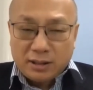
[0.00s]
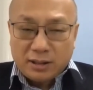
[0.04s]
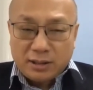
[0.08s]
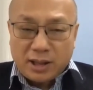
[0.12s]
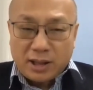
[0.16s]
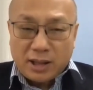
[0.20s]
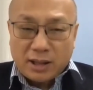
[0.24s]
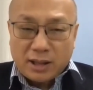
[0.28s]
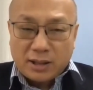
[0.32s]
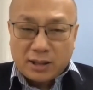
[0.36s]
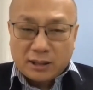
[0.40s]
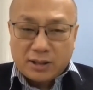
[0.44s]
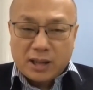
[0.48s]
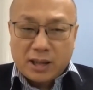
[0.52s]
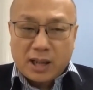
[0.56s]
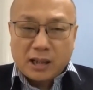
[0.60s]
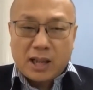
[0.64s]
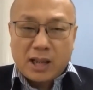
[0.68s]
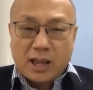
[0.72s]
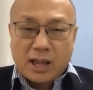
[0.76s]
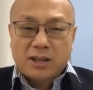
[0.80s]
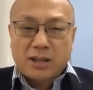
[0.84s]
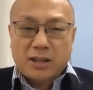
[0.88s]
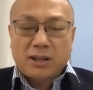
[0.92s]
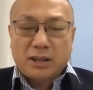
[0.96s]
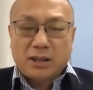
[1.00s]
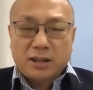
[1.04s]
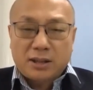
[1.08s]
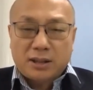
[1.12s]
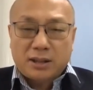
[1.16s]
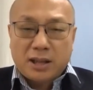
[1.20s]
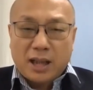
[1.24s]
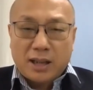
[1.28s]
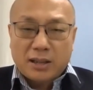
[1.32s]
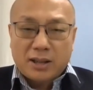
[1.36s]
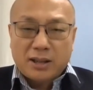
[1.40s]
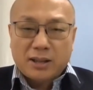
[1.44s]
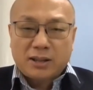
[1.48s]
stage is
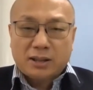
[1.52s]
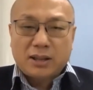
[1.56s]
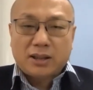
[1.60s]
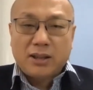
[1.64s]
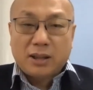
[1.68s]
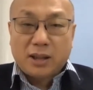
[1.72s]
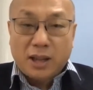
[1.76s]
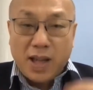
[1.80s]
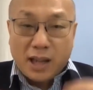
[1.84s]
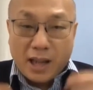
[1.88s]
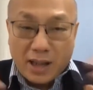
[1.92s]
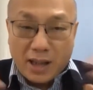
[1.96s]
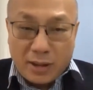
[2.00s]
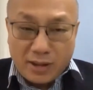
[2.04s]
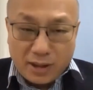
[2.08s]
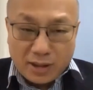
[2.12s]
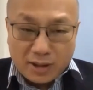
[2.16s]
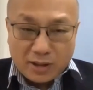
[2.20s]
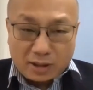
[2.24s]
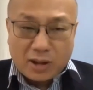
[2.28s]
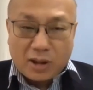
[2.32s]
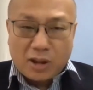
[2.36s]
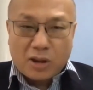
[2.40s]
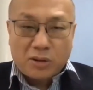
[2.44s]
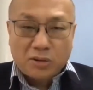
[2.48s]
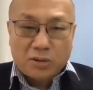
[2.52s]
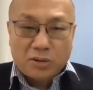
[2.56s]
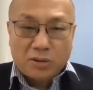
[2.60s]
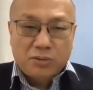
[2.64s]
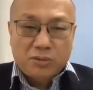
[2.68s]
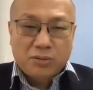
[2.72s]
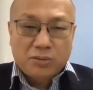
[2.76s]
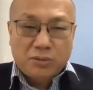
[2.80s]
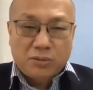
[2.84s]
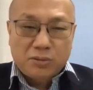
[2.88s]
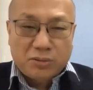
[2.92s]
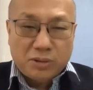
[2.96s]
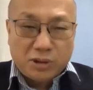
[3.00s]
that is learning how
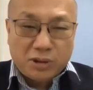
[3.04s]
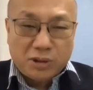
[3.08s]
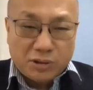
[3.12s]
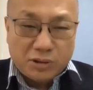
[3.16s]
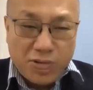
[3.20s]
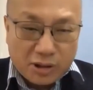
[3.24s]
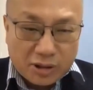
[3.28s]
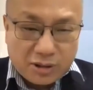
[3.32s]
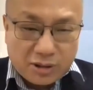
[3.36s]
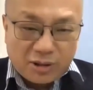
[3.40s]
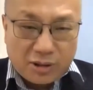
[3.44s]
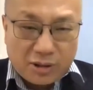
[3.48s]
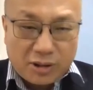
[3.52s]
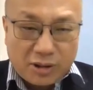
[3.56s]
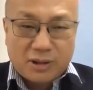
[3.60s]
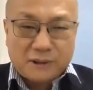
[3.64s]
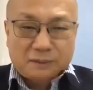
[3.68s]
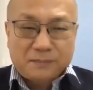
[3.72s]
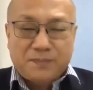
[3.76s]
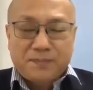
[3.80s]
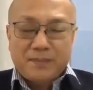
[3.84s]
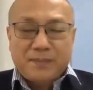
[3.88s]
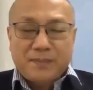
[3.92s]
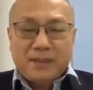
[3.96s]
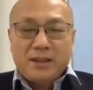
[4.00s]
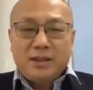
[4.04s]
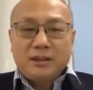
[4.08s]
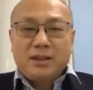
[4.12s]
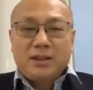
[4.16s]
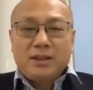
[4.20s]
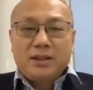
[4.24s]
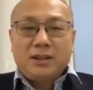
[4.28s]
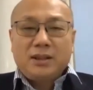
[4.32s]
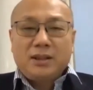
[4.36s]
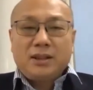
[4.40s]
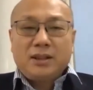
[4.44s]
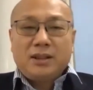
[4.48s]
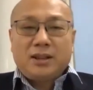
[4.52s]
to do the research.
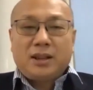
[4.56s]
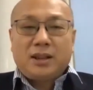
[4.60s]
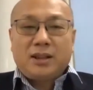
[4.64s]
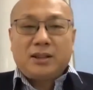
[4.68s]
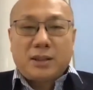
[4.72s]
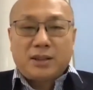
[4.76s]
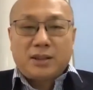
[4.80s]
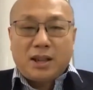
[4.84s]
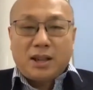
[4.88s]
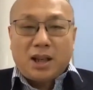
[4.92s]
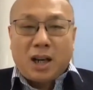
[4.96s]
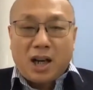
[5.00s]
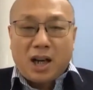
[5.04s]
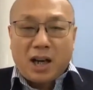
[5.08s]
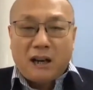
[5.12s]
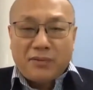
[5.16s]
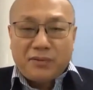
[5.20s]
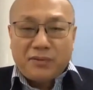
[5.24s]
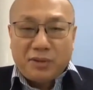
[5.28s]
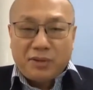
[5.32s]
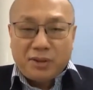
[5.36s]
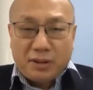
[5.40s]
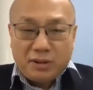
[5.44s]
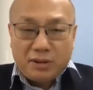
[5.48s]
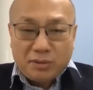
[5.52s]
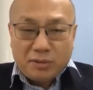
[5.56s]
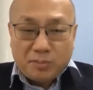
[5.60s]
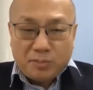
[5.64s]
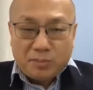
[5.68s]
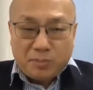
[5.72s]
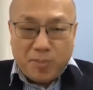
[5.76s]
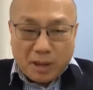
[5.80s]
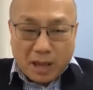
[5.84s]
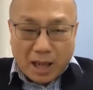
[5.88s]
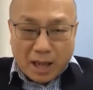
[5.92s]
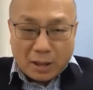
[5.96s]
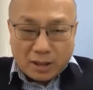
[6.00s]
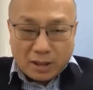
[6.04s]
And then after you
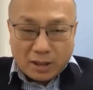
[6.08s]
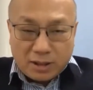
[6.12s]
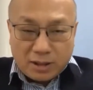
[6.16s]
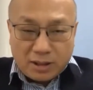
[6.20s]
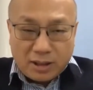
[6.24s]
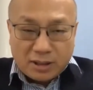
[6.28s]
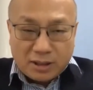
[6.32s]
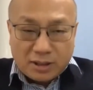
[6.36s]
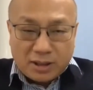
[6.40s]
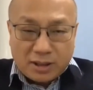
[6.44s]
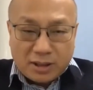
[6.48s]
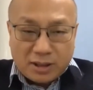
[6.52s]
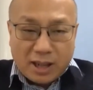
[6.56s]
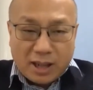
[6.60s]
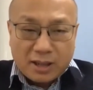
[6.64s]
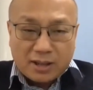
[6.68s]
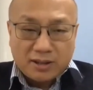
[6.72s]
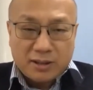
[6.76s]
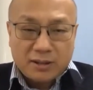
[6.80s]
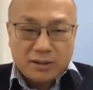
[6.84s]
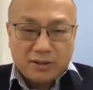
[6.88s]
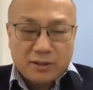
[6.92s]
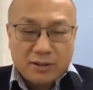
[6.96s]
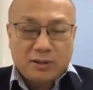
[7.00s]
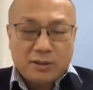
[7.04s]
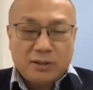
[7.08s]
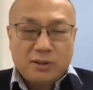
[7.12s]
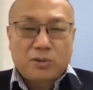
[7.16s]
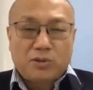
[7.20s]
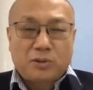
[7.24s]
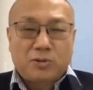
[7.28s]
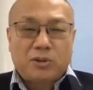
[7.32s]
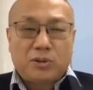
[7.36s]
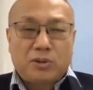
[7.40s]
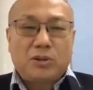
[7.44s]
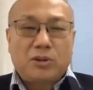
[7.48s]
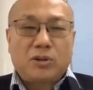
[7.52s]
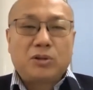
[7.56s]
pass this stage, you
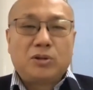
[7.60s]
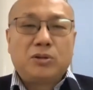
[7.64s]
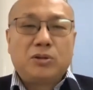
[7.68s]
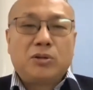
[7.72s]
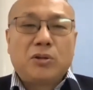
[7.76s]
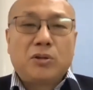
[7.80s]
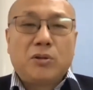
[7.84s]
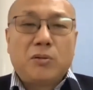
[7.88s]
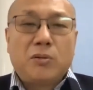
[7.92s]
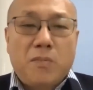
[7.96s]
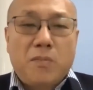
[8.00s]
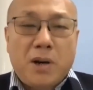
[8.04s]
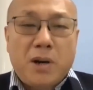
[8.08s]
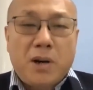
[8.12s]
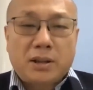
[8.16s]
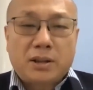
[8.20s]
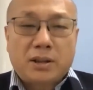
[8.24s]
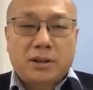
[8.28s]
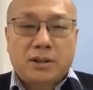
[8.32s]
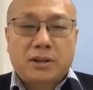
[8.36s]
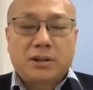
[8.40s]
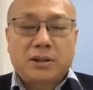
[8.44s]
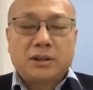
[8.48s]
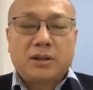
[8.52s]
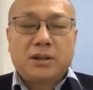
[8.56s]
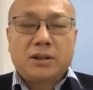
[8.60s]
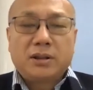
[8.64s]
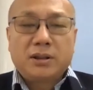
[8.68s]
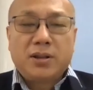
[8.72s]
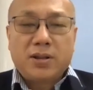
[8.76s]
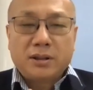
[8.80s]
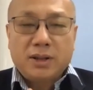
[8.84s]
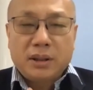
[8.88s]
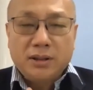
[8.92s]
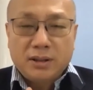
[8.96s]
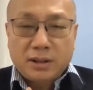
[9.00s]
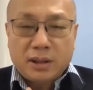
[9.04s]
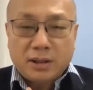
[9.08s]
must
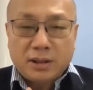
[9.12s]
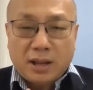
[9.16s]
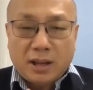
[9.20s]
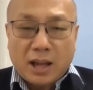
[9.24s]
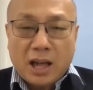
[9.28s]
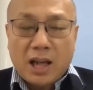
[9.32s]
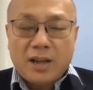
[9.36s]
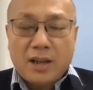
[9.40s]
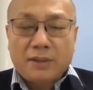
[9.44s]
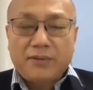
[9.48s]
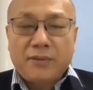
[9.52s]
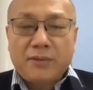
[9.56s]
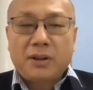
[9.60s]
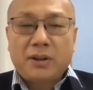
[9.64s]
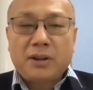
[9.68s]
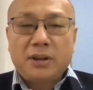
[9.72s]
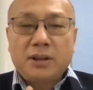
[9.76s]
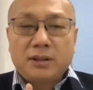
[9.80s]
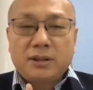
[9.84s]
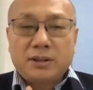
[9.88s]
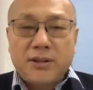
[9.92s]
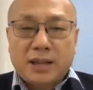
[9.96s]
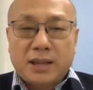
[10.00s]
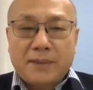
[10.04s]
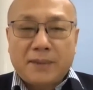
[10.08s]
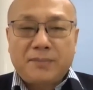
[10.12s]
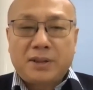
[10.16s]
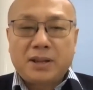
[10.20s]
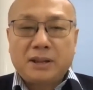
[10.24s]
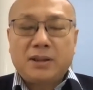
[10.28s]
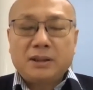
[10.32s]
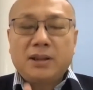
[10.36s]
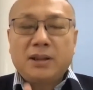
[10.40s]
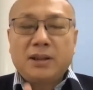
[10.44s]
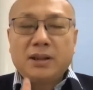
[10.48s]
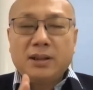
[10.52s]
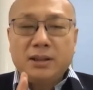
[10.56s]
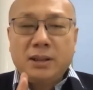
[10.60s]
have
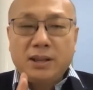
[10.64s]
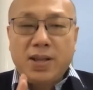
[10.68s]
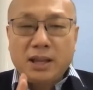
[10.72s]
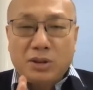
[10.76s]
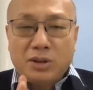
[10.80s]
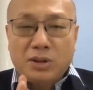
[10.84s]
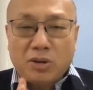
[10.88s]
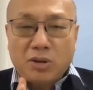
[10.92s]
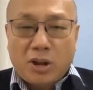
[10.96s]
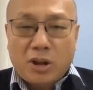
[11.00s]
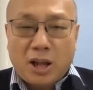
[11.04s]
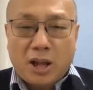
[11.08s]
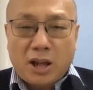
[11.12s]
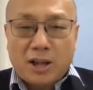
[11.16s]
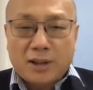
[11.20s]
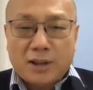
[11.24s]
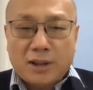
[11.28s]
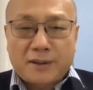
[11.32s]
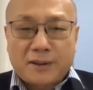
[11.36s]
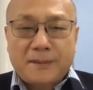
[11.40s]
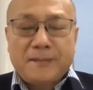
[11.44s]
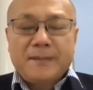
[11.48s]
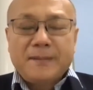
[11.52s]
something in your heart.